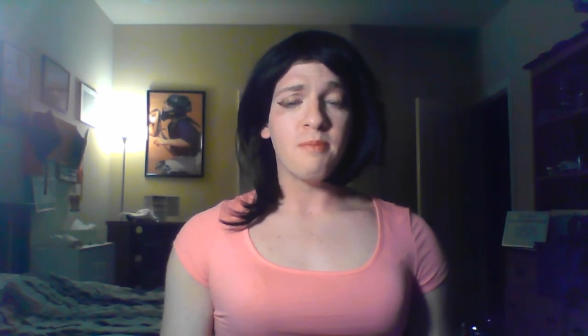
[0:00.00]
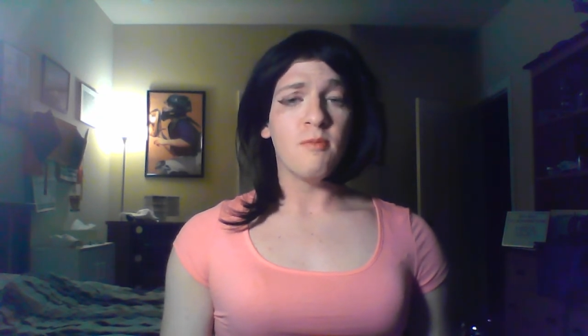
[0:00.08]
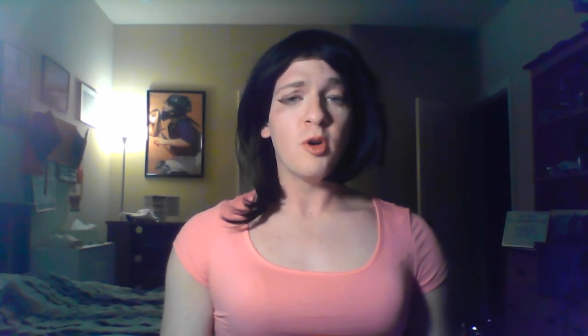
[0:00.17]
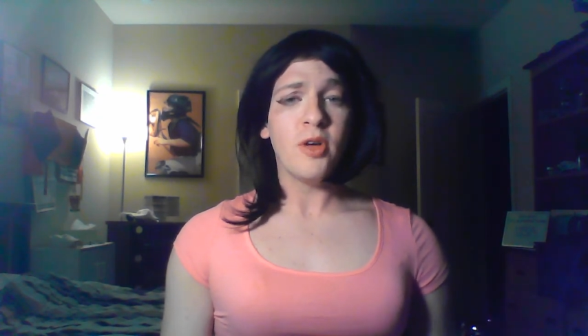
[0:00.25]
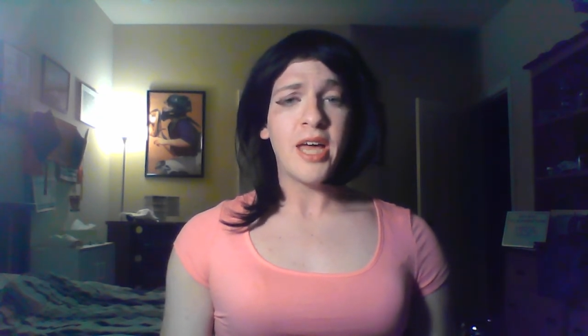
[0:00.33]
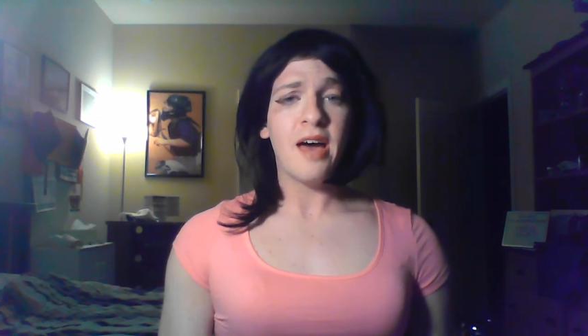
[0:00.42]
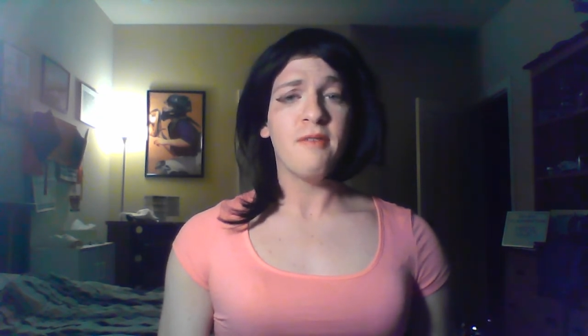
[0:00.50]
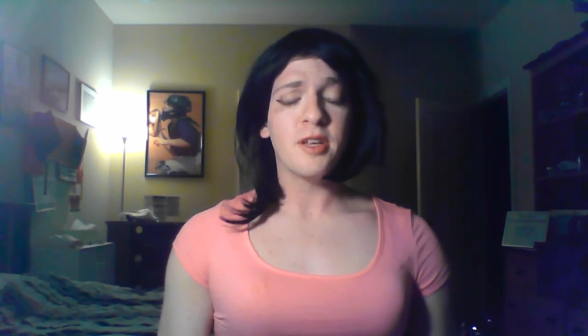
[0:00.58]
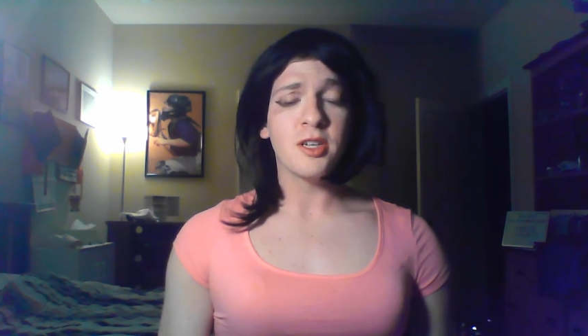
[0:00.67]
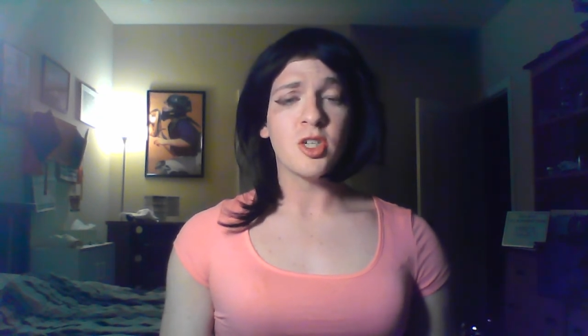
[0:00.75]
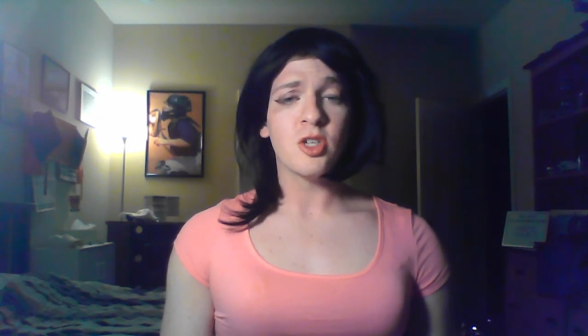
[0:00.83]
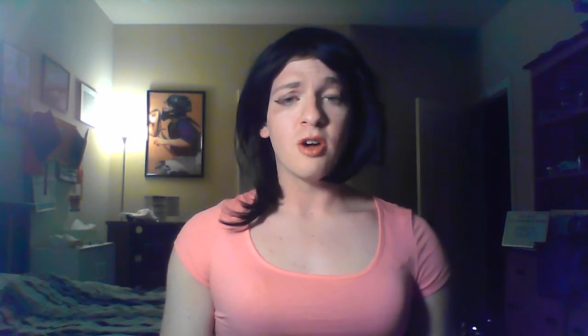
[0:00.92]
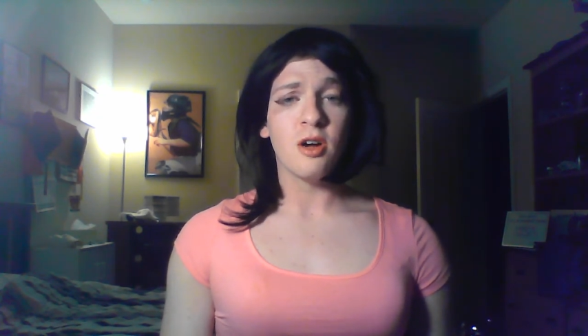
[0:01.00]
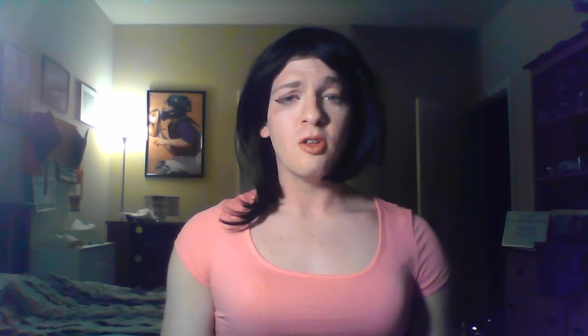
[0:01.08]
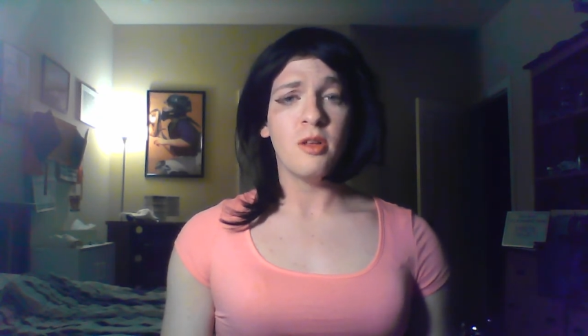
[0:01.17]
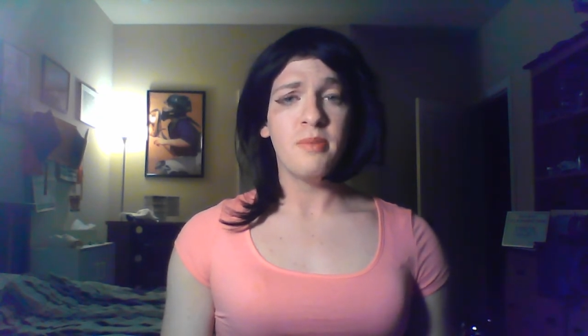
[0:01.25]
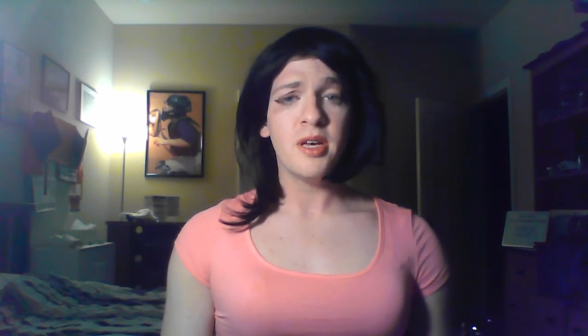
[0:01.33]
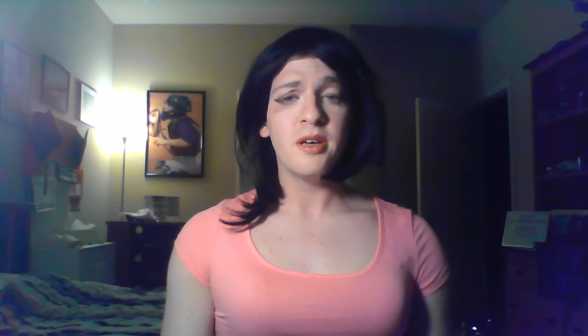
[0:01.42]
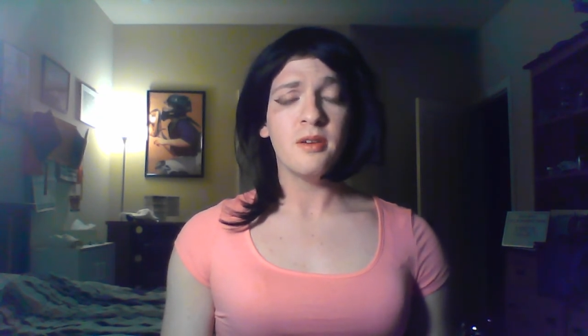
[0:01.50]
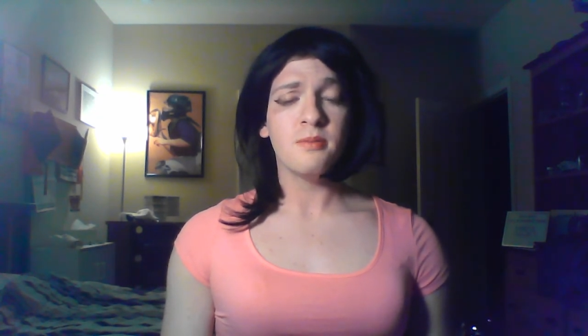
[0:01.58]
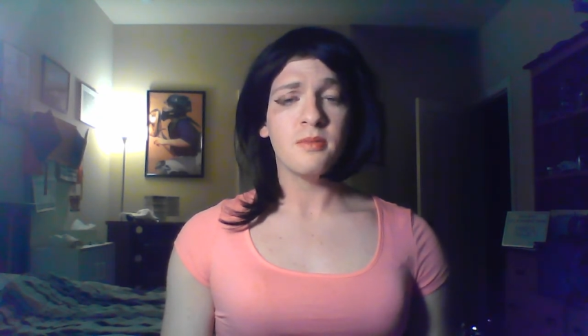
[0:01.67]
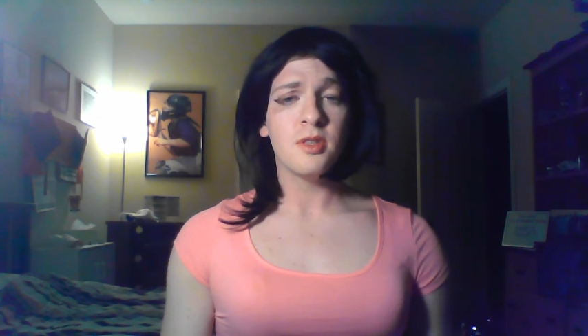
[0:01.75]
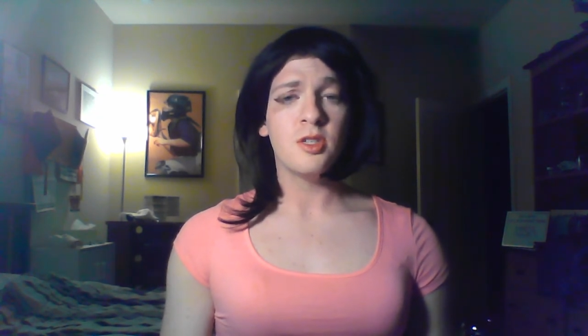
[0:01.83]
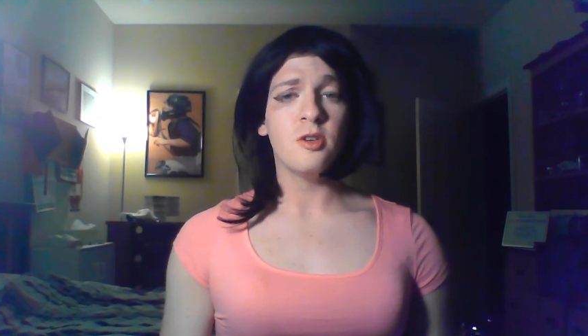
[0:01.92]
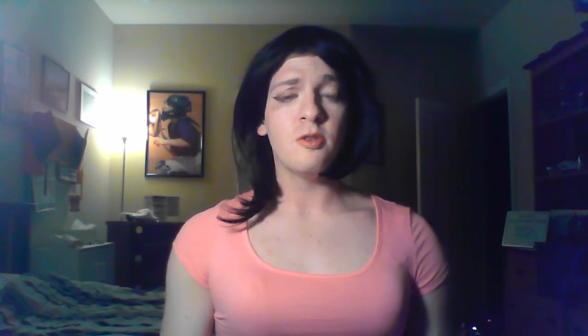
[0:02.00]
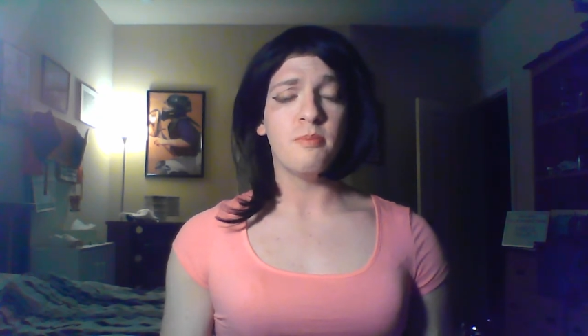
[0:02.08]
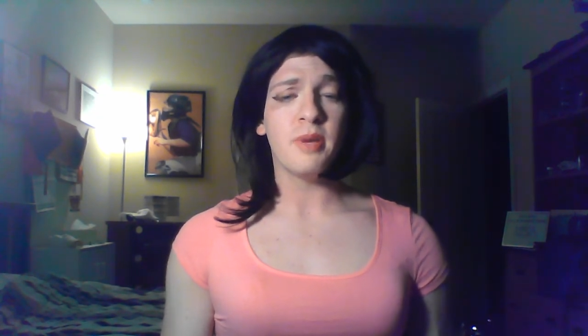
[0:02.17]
I'm really having to struggle a bit to